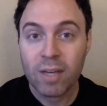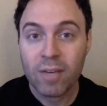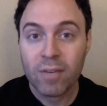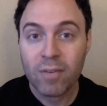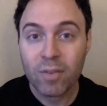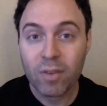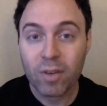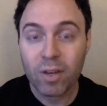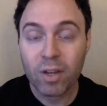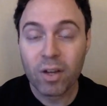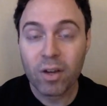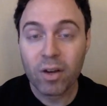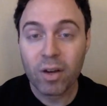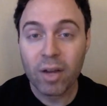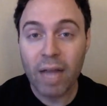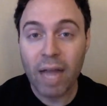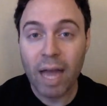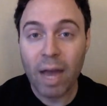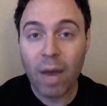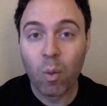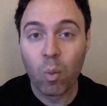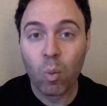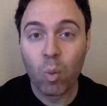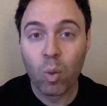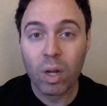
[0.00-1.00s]
figuring
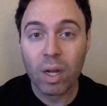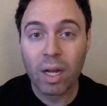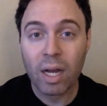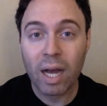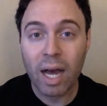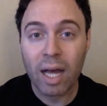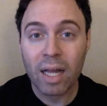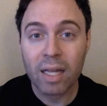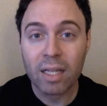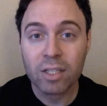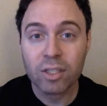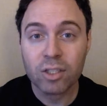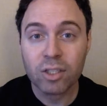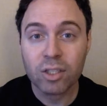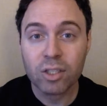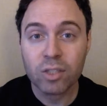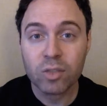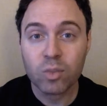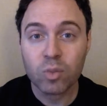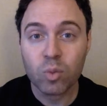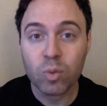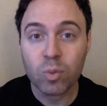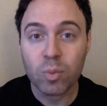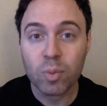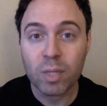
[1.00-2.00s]
out what
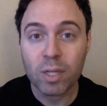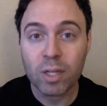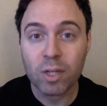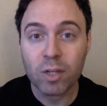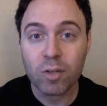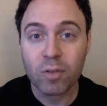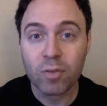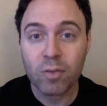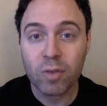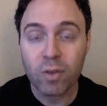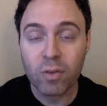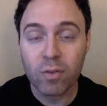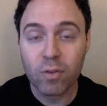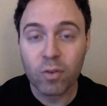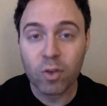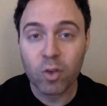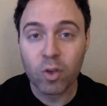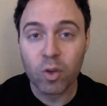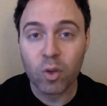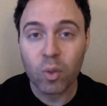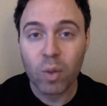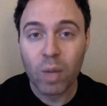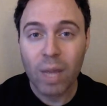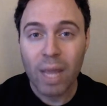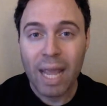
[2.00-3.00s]
colleges would be a good fit for
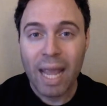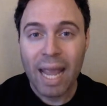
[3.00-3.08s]
you,